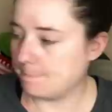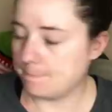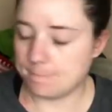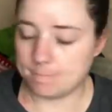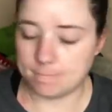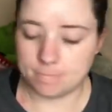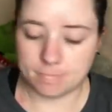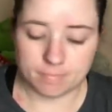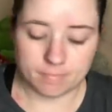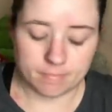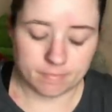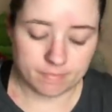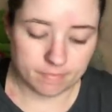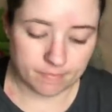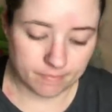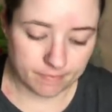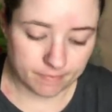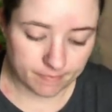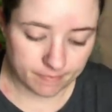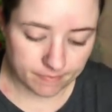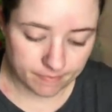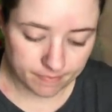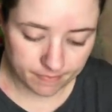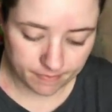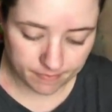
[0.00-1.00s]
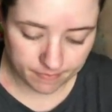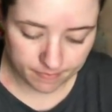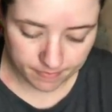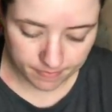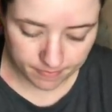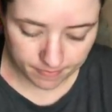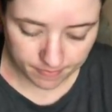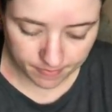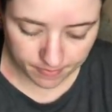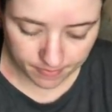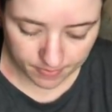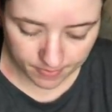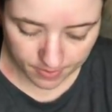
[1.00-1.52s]

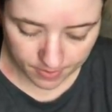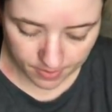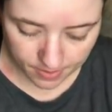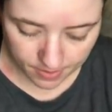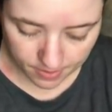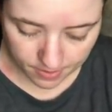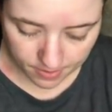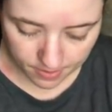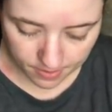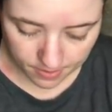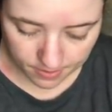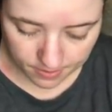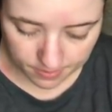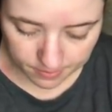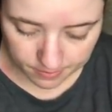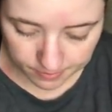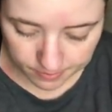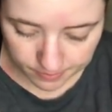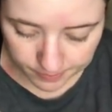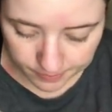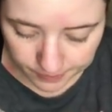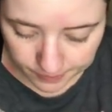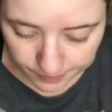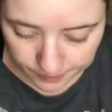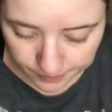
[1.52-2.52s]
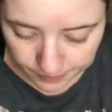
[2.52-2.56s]
Nobody speaks.